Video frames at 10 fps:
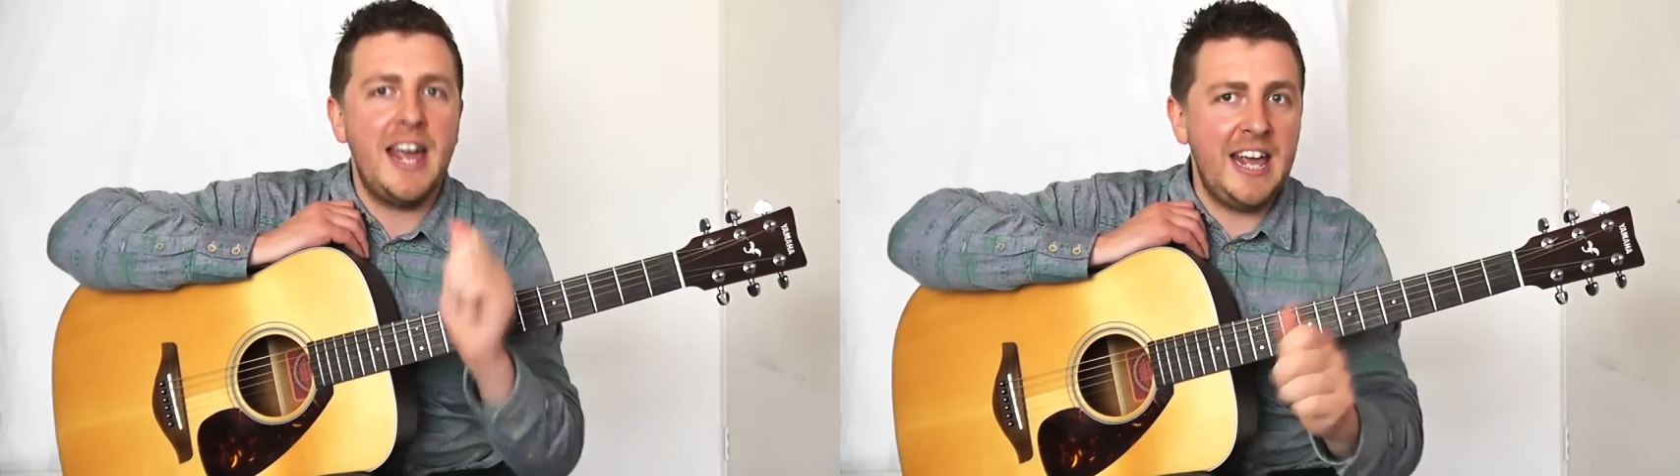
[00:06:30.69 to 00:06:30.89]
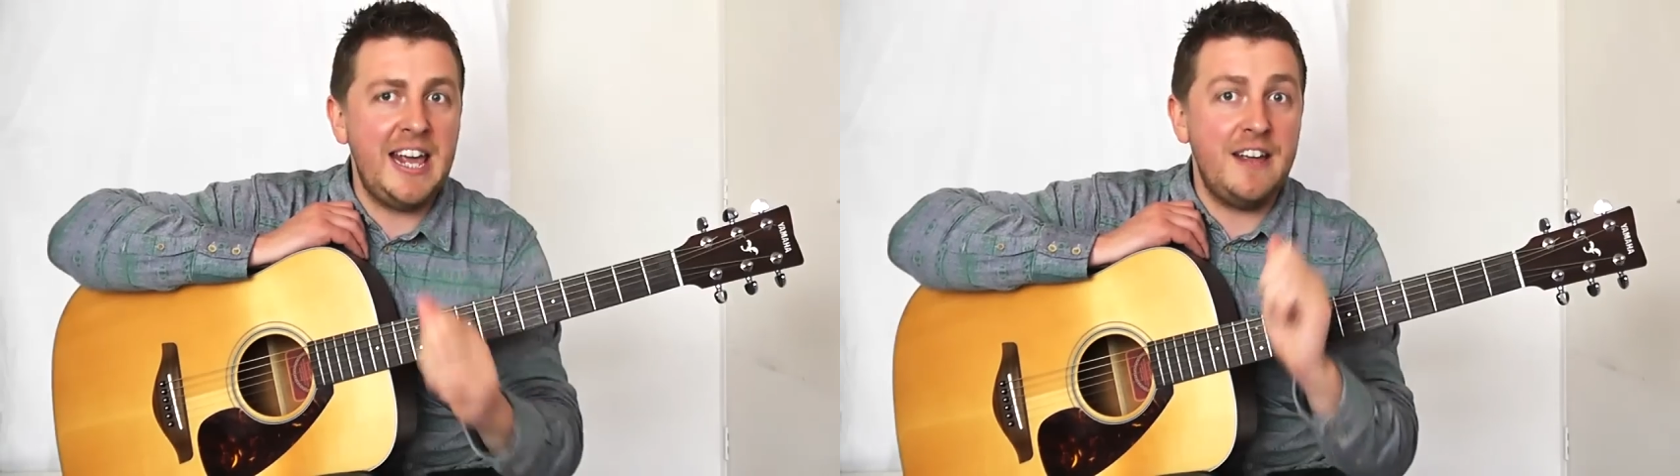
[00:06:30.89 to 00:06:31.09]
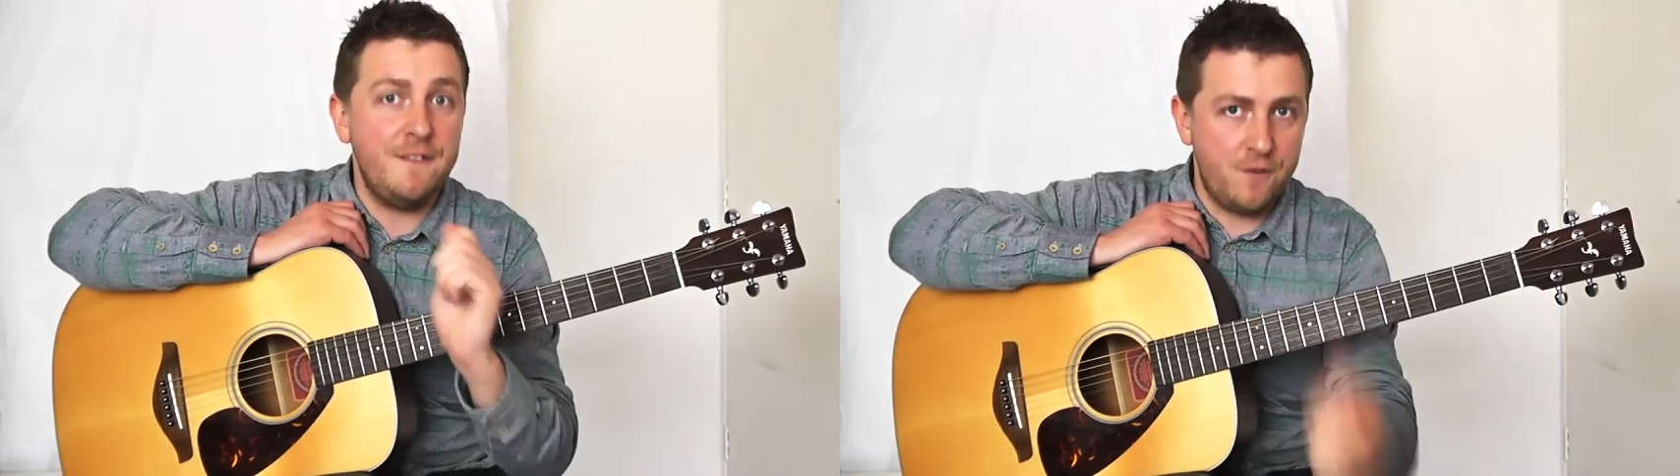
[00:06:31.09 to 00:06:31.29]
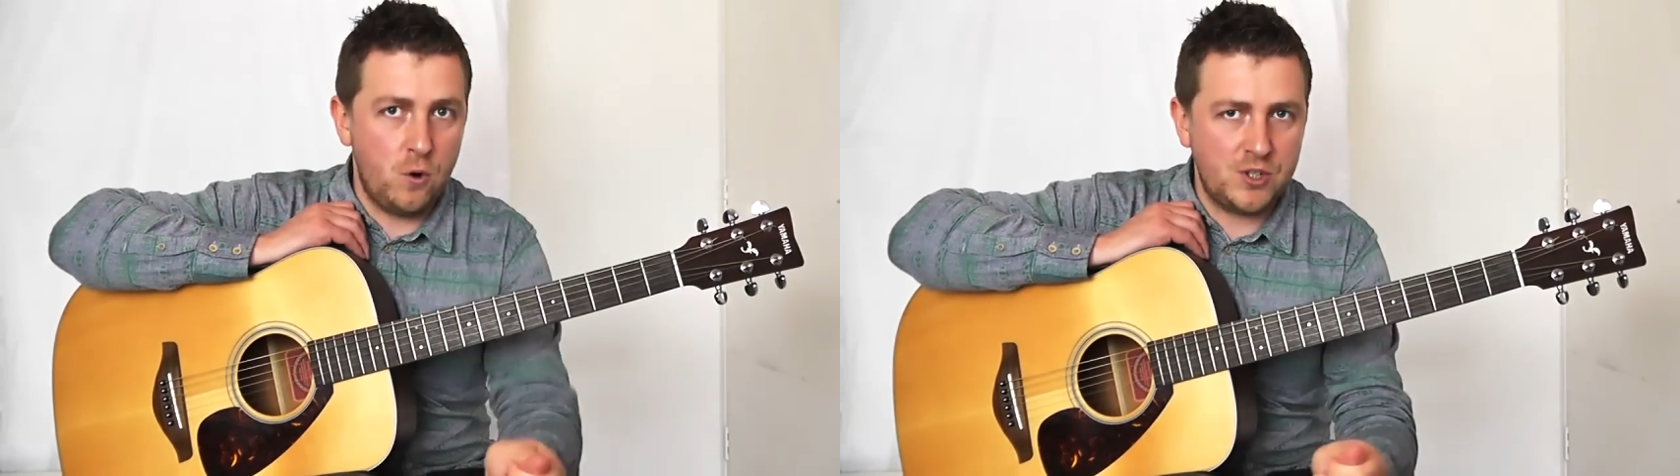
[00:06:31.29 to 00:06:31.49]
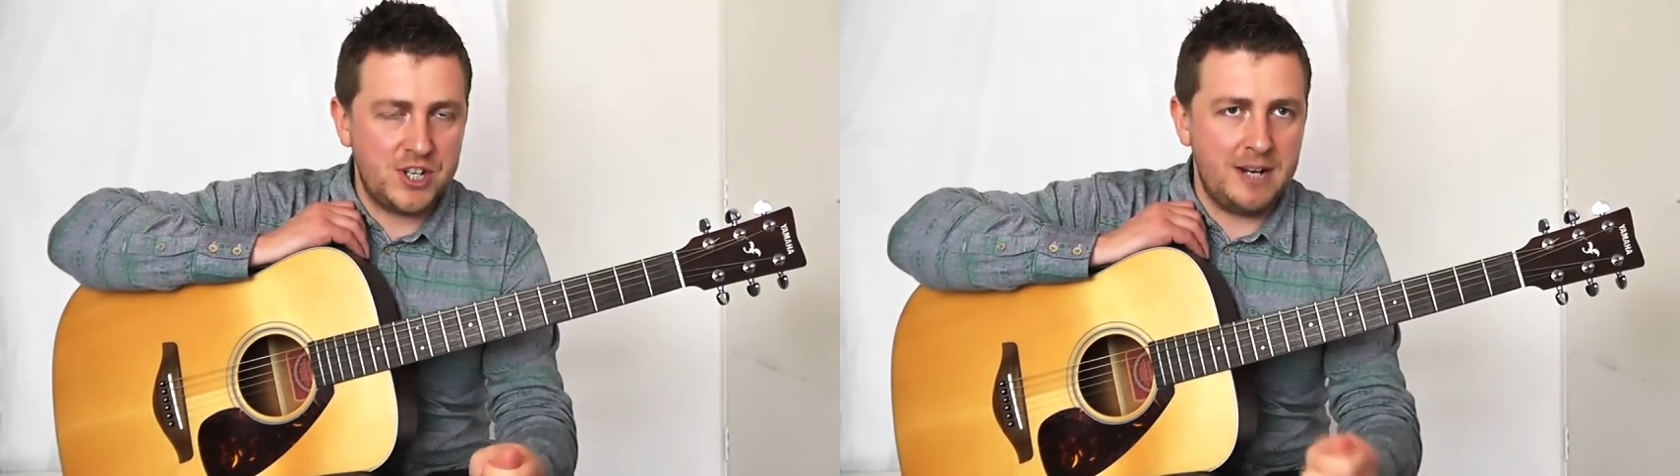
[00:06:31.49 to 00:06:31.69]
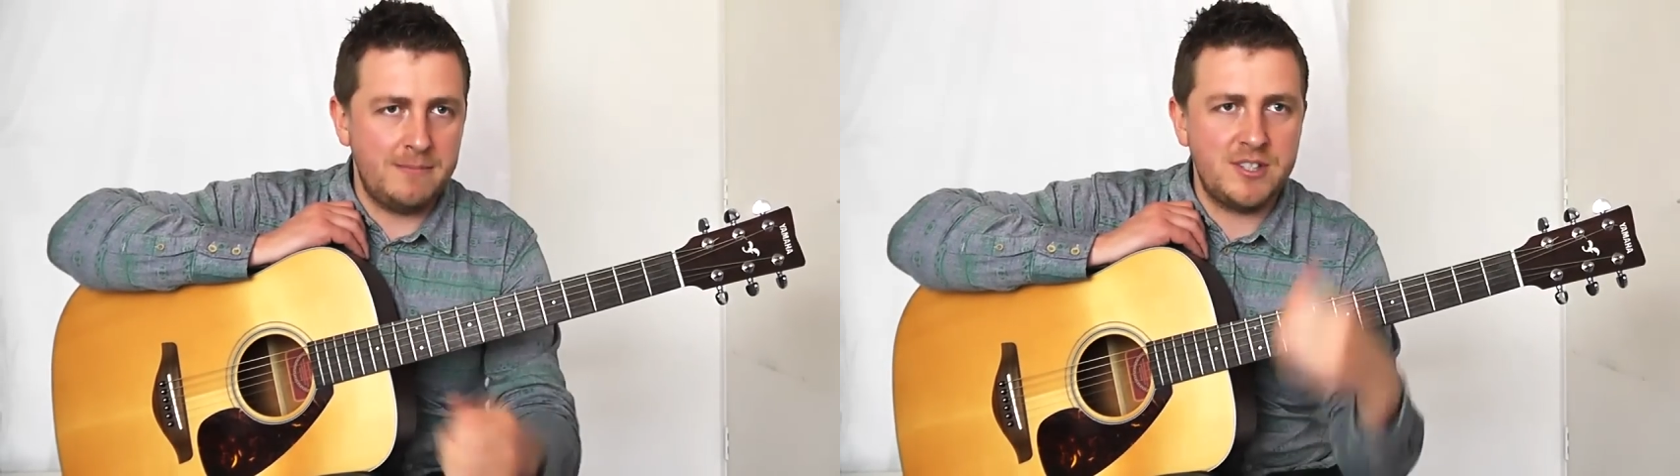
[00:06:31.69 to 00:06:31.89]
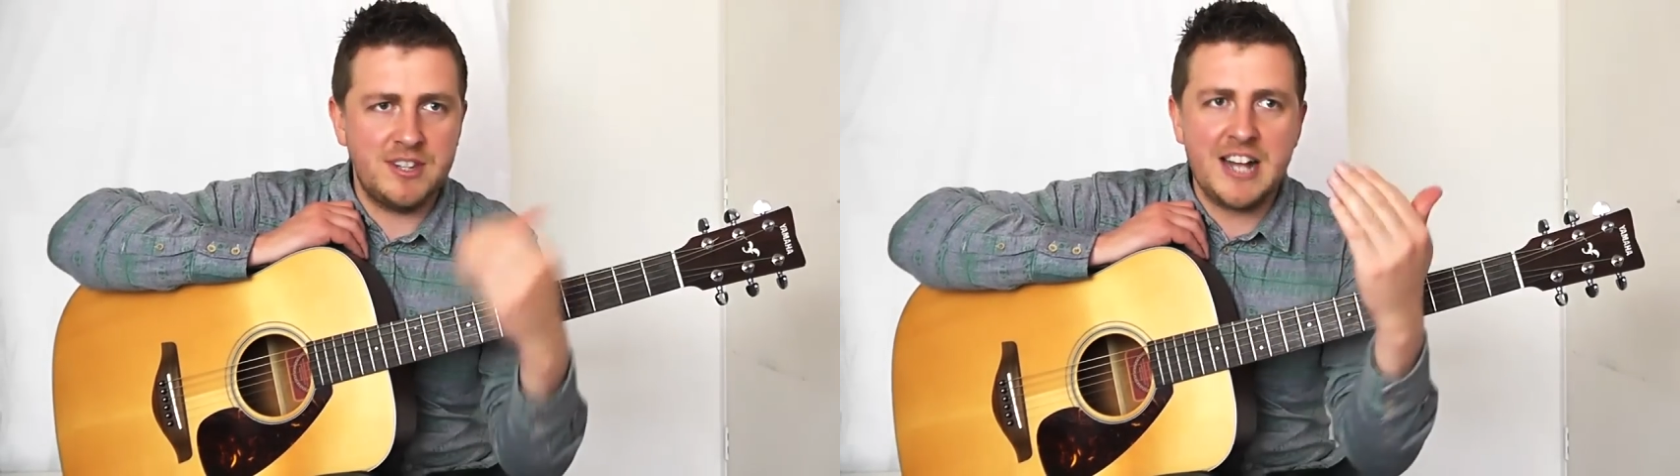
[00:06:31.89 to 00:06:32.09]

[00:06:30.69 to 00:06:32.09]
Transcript: E four times.